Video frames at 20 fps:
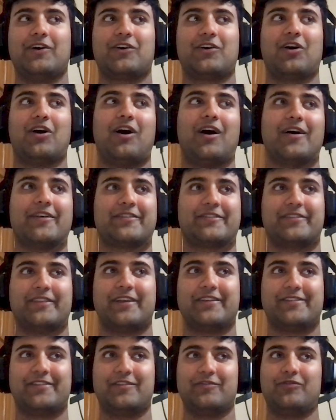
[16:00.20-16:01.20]
costs
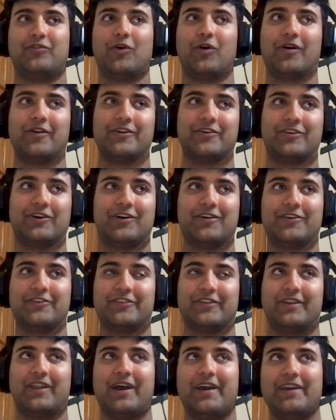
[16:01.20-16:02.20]
less than $400
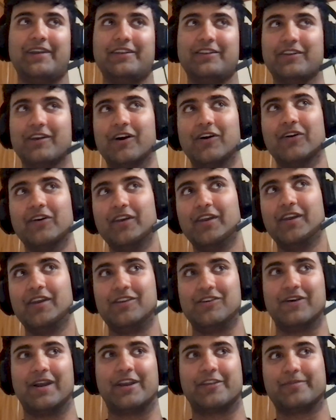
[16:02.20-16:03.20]
a night,
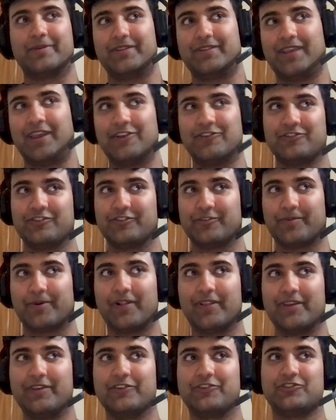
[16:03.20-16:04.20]
your expectations
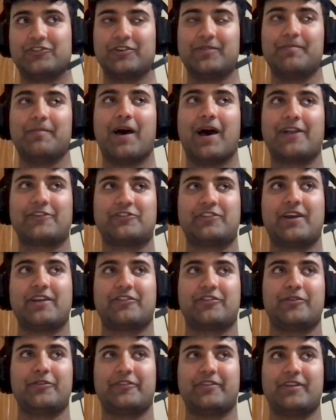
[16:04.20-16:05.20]
probably should match that.
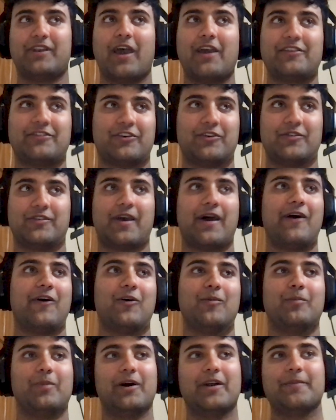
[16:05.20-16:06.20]
So it was a nice
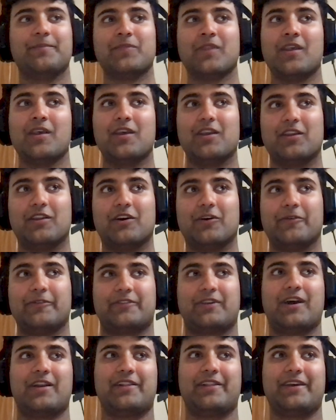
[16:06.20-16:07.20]
hotel, but it was
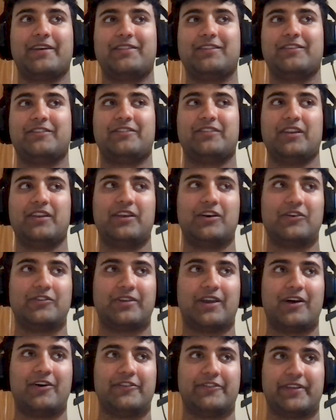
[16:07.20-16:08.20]
kind of like these city
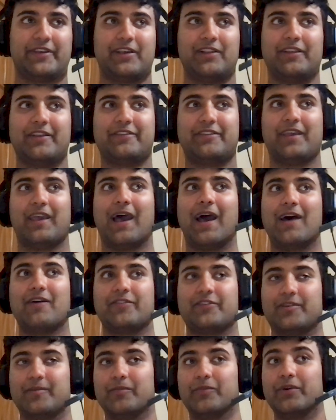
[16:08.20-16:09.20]
hotels, like unless they have
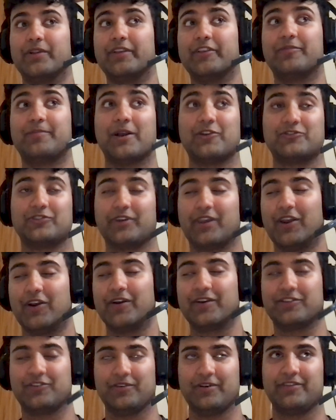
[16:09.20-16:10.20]
some really special
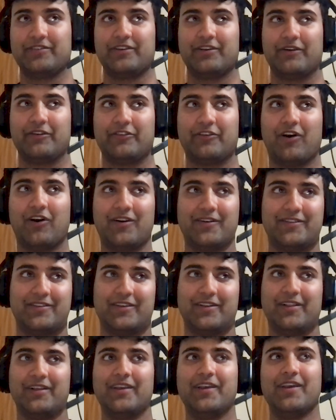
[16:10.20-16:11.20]
characteristic, it's hard
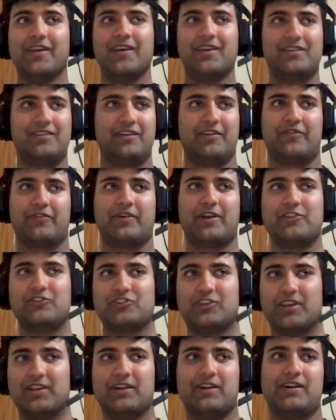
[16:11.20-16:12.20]
to
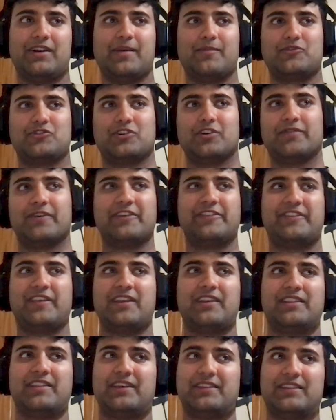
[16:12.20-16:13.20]
differentiate it. And I'm sure if I
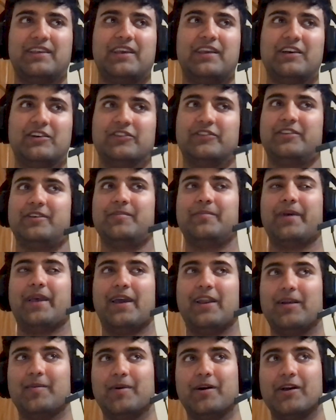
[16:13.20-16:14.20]
stayed at like the Hilton
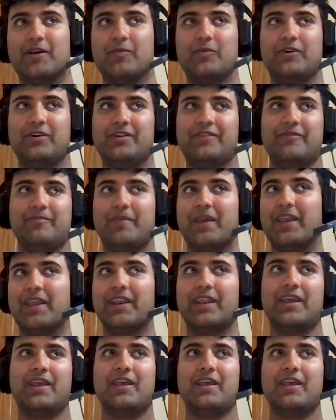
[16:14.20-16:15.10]
Panama, it wouldn't have made